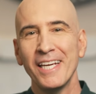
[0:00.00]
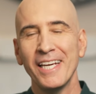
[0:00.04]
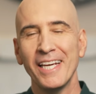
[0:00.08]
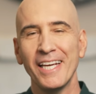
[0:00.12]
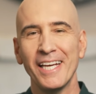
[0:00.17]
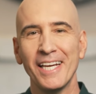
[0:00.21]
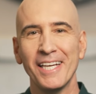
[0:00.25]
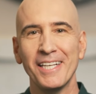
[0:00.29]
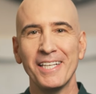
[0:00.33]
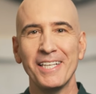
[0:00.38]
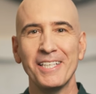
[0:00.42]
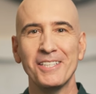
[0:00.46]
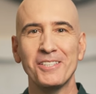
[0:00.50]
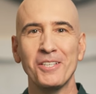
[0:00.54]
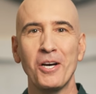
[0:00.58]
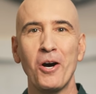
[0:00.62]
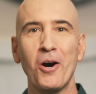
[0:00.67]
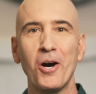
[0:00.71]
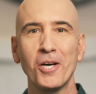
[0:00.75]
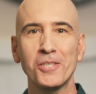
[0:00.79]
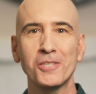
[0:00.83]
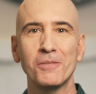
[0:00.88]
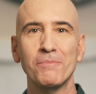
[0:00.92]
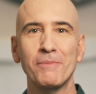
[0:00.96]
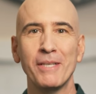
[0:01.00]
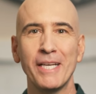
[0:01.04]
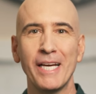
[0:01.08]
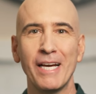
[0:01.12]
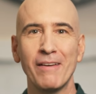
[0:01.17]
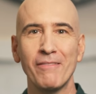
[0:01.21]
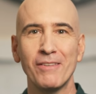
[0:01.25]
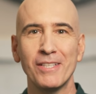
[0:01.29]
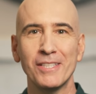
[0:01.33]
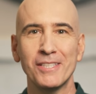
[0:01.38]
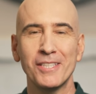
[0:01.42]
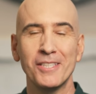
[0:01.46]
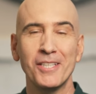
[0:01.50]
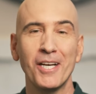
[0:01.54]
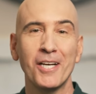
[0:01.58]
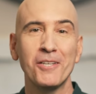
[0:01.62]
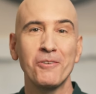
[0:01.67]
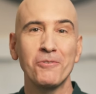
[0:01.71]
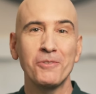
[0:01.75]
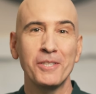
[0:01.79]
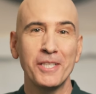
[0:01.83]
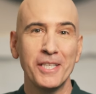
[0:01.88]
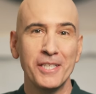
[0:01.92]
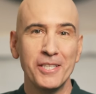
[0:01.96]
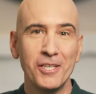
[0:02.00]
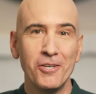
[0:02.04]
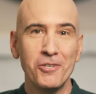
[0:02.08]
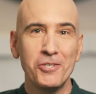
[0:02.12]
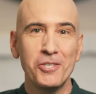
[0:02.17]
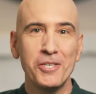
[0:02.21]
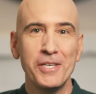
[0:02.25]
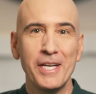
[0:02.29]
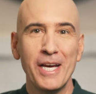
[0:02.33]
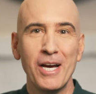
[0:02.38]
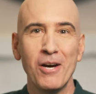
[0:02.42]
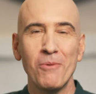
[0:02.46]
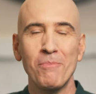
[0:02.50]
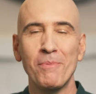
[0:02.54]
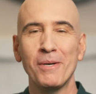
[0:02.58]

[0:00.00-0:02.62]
And it's awesome to have this not only in Notion now,